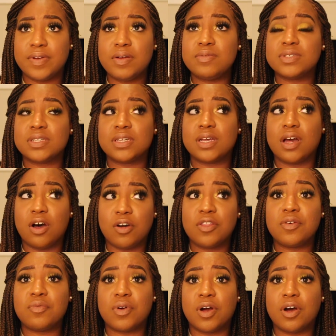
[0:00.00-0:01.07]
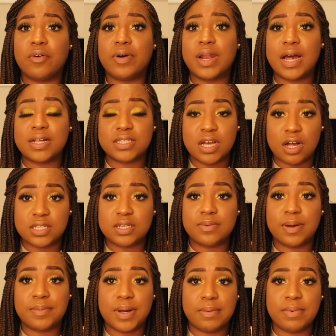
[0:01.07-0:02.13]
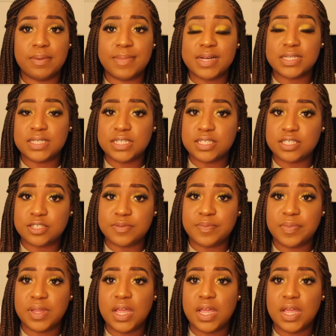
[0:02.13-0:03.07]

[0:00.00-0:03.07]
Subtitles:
He was on the road when I talked to my mom and my sister.